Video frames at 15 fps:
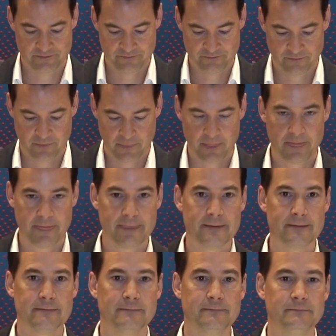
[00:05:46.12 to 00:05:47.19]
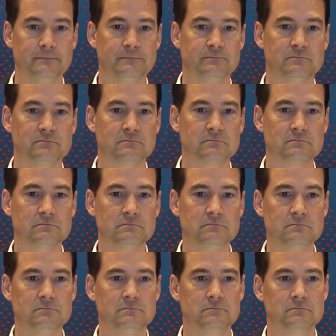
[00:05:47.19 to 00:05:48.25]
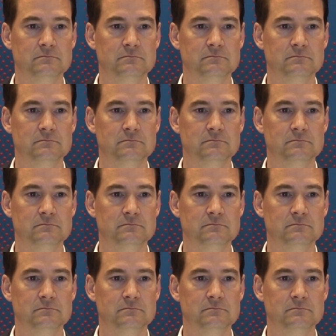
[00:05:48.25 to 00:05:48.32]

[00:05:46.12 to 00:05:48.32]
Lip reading: Nobody speaks.